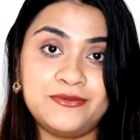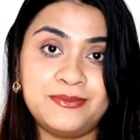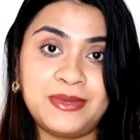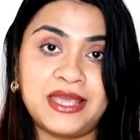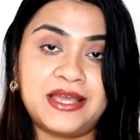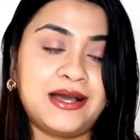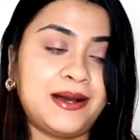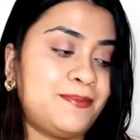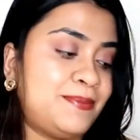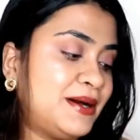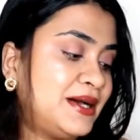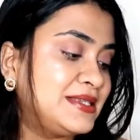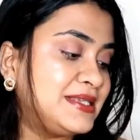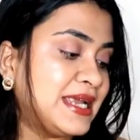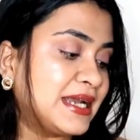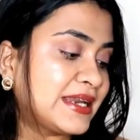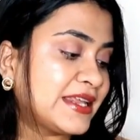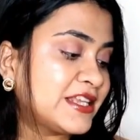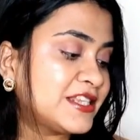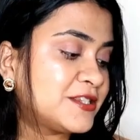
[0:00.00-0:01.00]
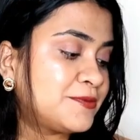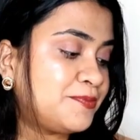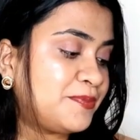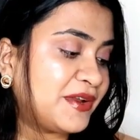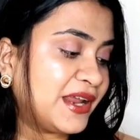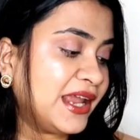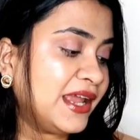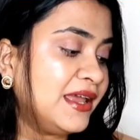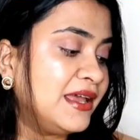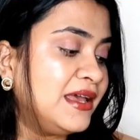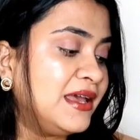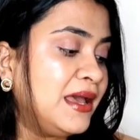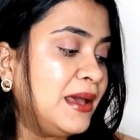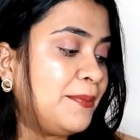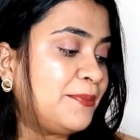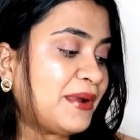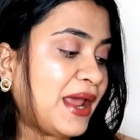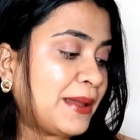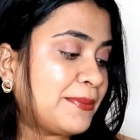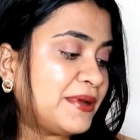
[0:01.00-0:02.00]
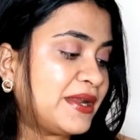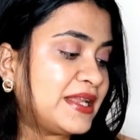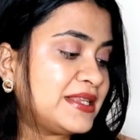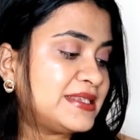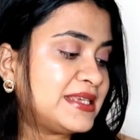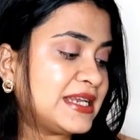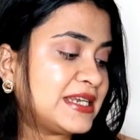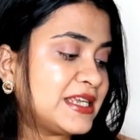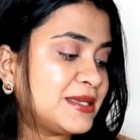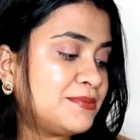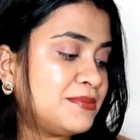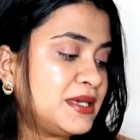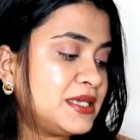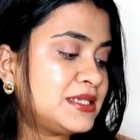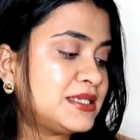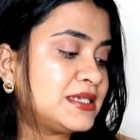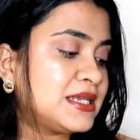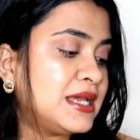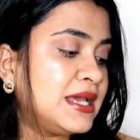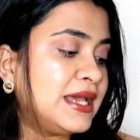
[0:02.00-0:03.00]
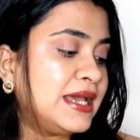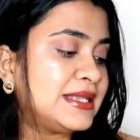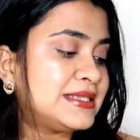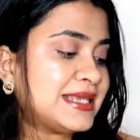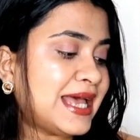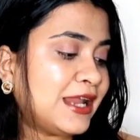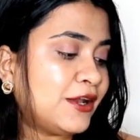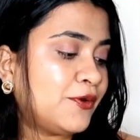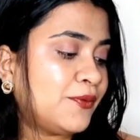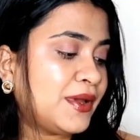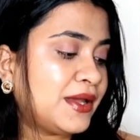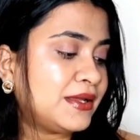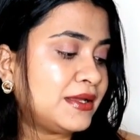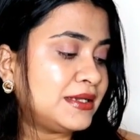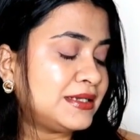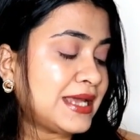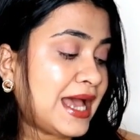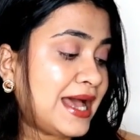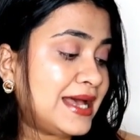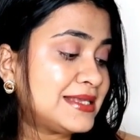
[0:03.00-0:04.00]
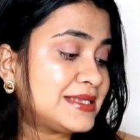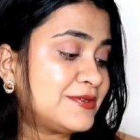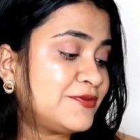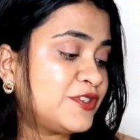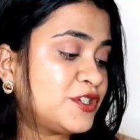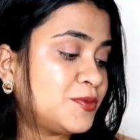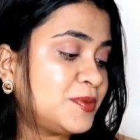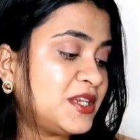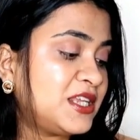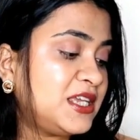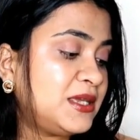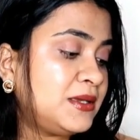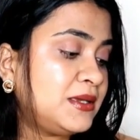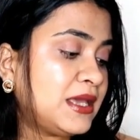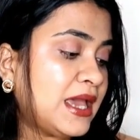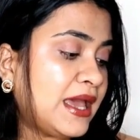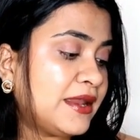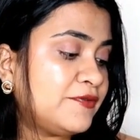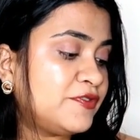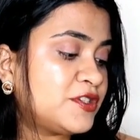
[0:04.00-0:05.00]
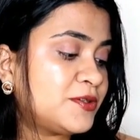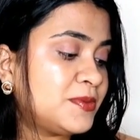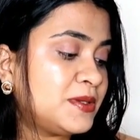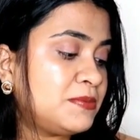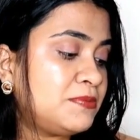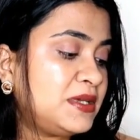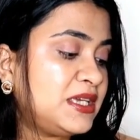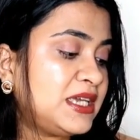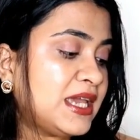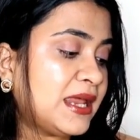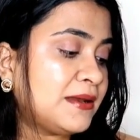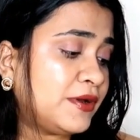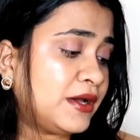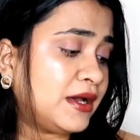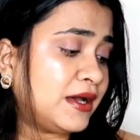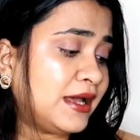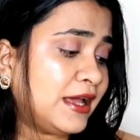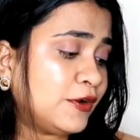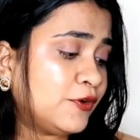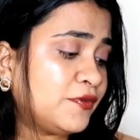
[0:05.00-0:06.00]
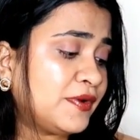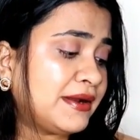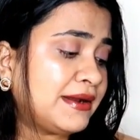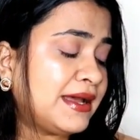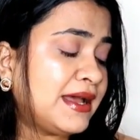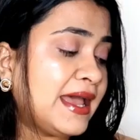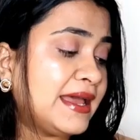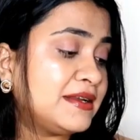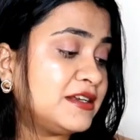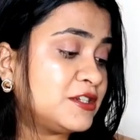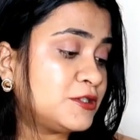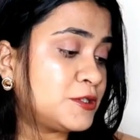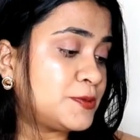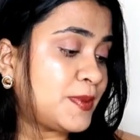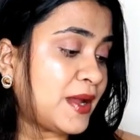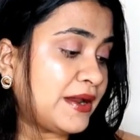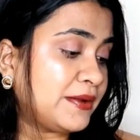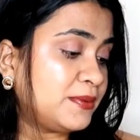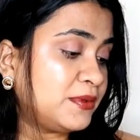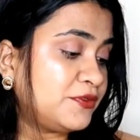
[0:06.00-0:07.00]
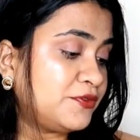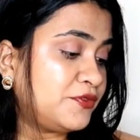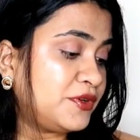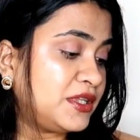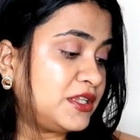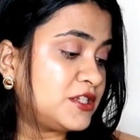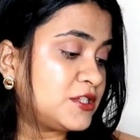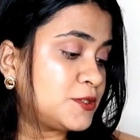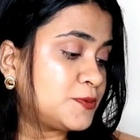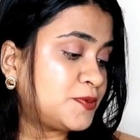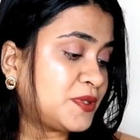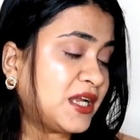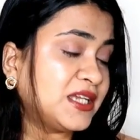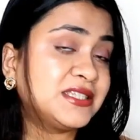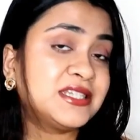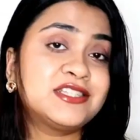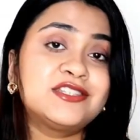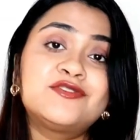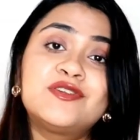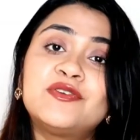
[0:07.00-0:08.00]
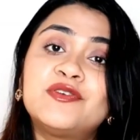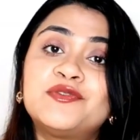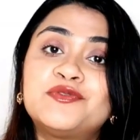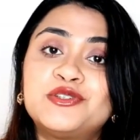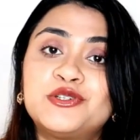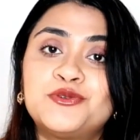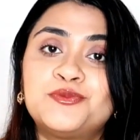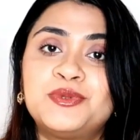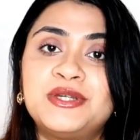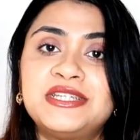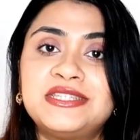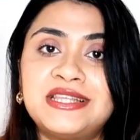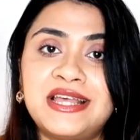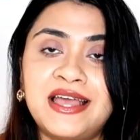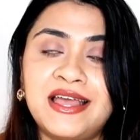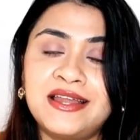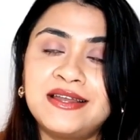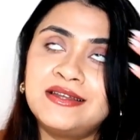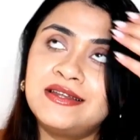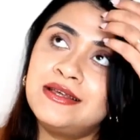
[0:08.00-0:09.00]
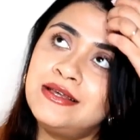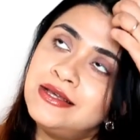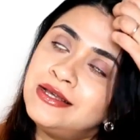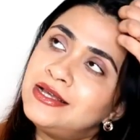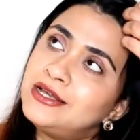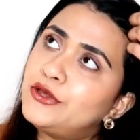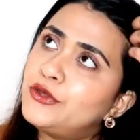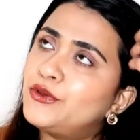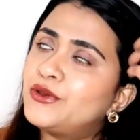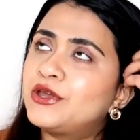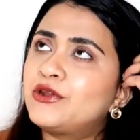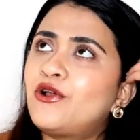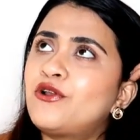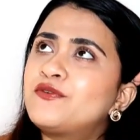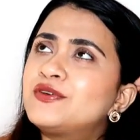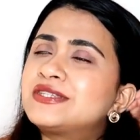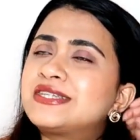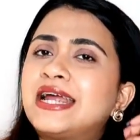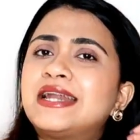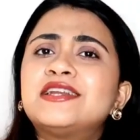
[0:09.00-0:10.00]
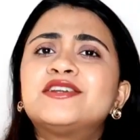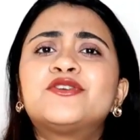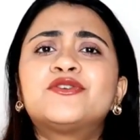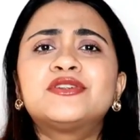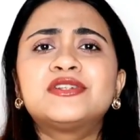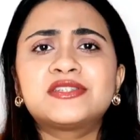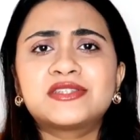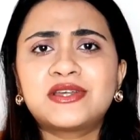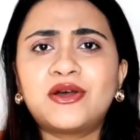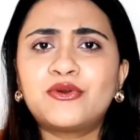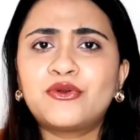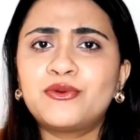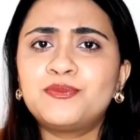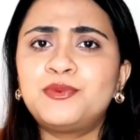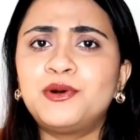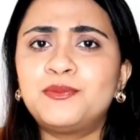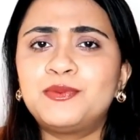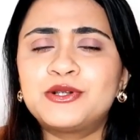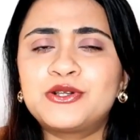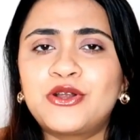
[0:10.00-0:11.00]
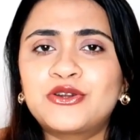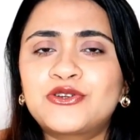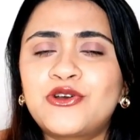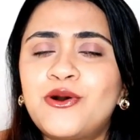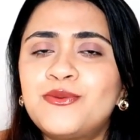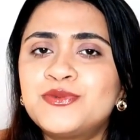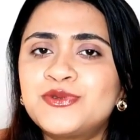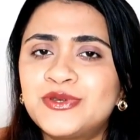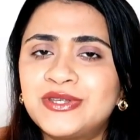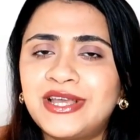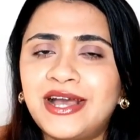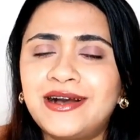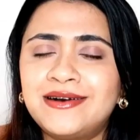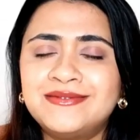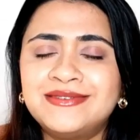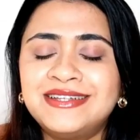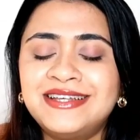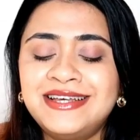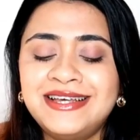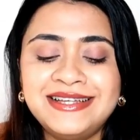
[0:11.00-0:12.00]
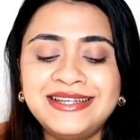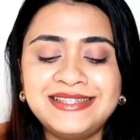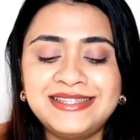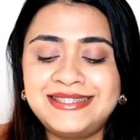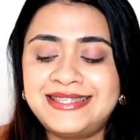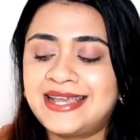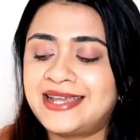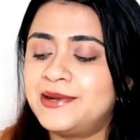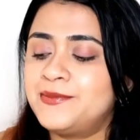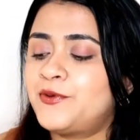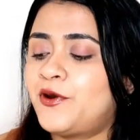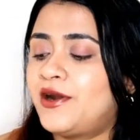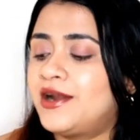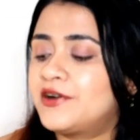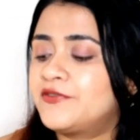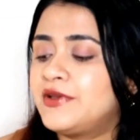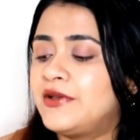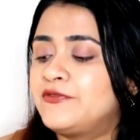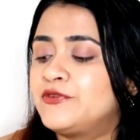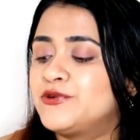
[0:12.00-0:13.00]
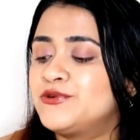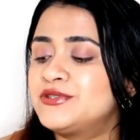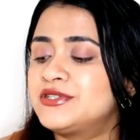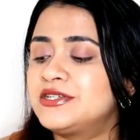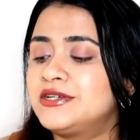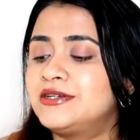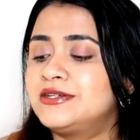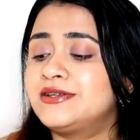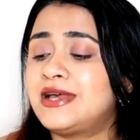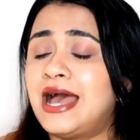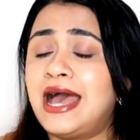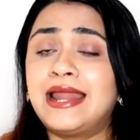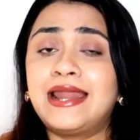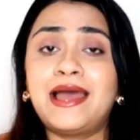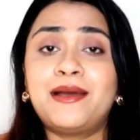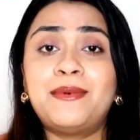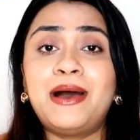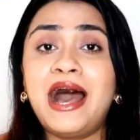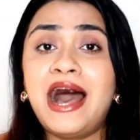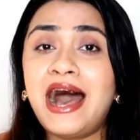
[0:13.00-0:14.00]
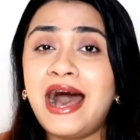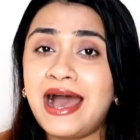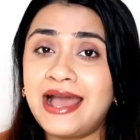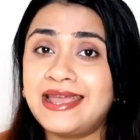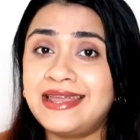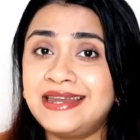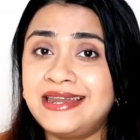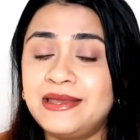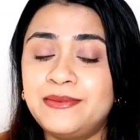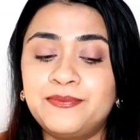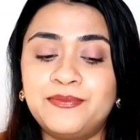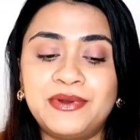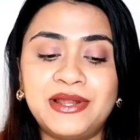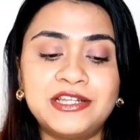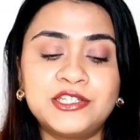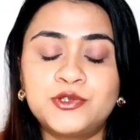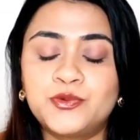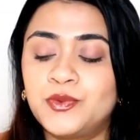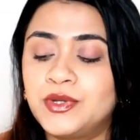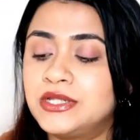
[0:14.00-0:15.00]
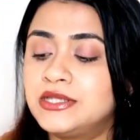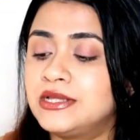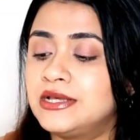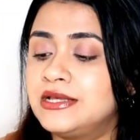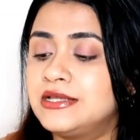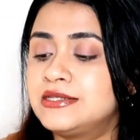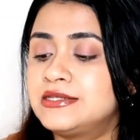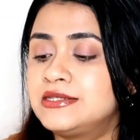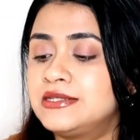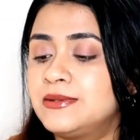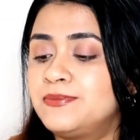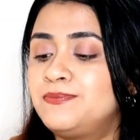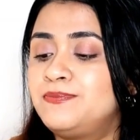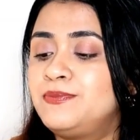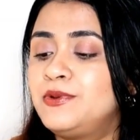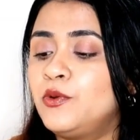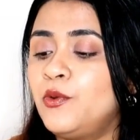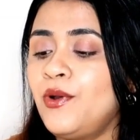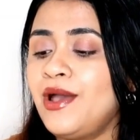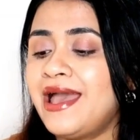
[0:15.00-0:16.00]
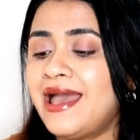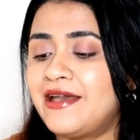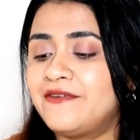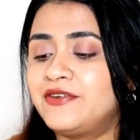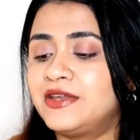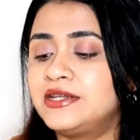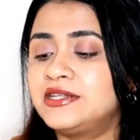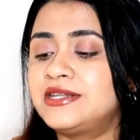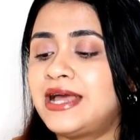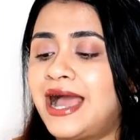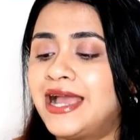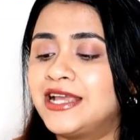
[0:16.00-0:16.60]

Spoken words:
makeup setting spray, primer and setting mist. It's aloe vera, it has vitamin E and vitamin B and aloe vera, and it is paraben free. This is priced at 350 rupees, and you can always get it on discount on purple.com. So yeah. The second product we have used here and I'm highly impressed with is the Blue Heaven